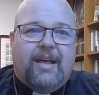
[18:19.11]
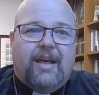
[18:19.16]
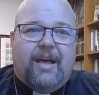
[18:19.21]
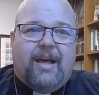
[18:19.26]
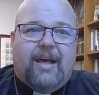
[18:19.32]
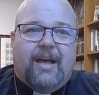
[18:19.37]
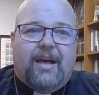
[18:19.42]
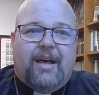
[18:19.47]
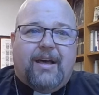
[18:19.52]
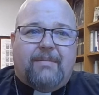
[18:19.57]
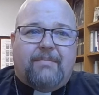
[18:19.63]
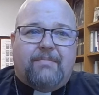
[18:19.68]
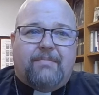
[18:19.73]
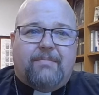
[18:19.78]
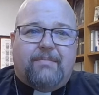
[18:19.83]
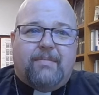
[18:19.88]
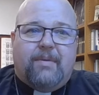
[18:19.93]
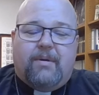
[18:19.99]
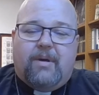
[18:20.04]

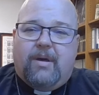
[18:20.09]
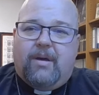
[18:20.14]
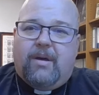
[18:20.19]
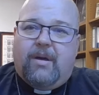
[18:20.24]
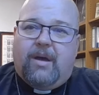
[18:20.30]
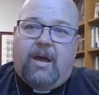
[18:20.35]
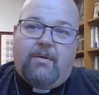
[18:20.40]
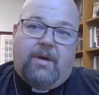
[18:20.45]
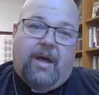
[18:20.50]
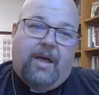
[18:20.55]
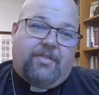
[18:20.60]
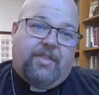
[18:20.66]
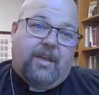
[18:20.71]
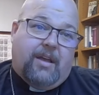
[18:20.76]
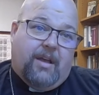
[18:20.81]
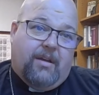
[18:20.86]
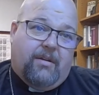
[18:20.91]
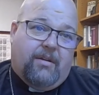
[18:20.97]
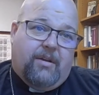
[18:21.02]
Um, I
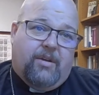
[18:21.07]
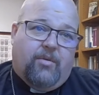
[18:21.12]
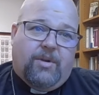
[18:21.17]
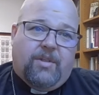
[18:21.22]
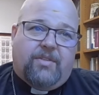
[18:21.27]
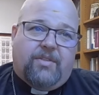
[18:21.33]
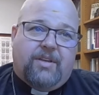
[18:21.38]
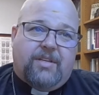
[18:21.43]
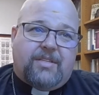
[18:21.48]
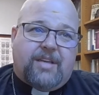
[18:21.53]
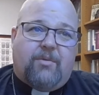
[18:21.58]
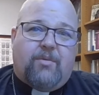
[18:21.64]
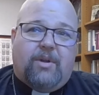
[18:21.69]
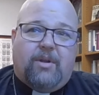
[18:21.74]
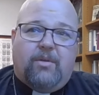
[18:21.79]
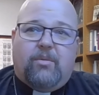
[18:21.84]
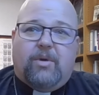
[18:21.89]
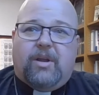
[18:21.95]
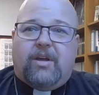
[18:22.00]
think you know one of the things I
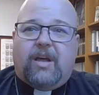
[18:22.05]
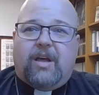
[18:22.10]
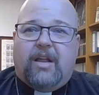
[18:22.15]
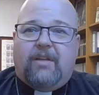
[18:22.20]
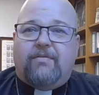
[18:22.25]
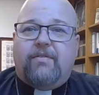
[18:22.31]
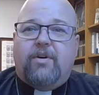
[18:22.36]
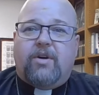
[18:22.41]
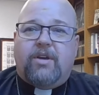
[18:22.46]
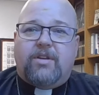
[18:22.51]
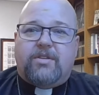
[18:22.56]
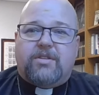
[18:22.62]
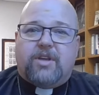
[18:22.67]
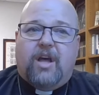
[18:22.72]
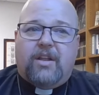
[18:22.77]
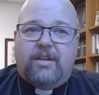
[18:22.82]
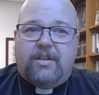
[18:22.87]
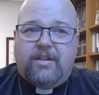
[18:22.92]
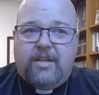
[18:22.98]
really want to kind of focus
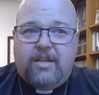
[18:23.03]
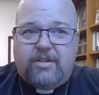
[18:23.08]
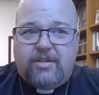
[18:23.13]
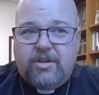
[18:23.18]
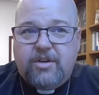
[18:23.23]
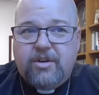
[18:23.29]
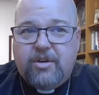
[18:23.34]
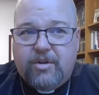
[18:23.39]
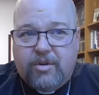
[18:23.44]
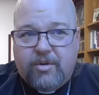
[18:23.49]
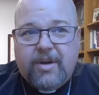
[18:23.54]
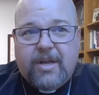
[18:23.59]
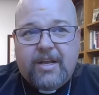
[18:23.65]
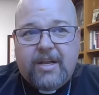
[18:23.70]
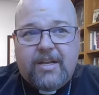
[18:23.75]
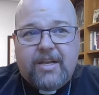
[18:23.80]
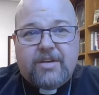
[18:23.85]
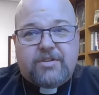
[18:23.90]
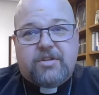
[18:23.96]
on too,
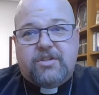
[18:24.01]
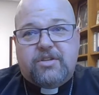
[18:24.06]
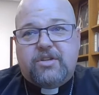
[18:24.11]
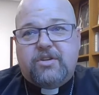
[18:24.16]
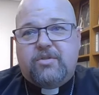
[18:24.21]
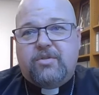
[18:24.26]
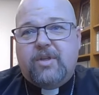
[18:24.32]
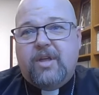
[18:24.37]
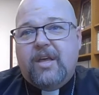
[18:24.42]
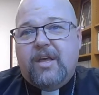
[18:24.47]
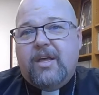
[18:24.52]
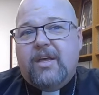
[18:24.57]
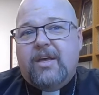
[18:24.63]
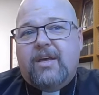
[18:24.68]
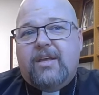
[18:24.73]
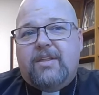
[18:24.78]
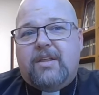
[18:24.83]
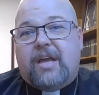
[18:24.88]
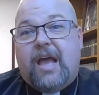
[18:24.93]
in addition to
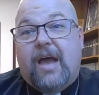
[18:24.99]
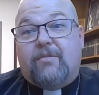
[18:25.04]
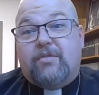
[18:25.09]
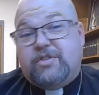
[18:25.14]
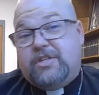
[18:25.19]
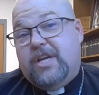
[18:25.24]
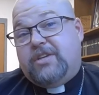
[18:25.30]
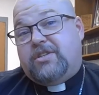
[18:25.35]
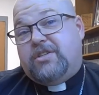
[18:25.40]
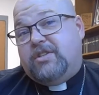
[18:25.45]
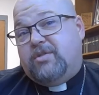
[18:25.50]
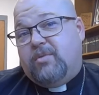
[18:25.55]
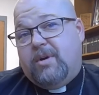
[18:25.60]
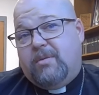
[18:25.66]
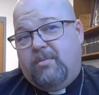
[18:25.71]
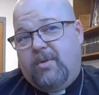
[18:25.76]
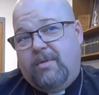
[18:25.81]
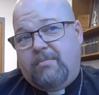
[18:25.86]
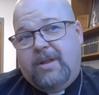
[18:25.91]
the conversations that
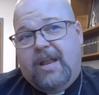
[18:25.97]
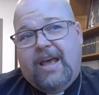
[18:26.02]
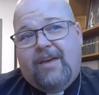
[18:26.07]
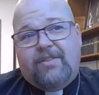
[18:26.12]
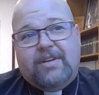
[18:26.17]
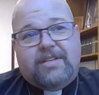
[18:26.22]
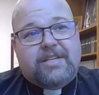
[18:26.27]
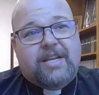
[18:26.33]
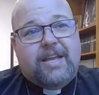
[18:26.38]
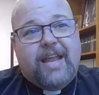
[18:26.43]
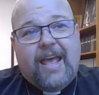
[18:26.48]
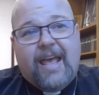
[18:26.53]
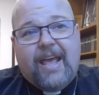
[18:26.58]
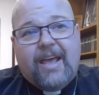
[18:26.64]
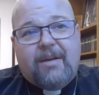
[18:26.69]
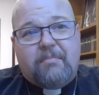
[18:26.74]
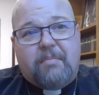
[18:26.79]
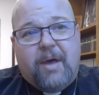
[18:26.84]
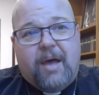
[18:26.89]
we have been having
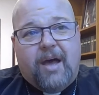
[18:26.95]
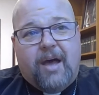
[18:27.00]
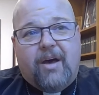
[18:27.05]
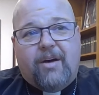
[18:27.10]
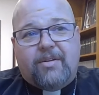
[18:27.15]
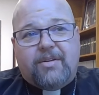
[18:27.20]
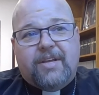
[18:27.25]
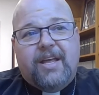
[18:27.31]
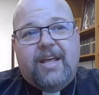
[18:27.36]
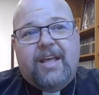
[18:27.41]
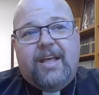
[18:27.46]
today about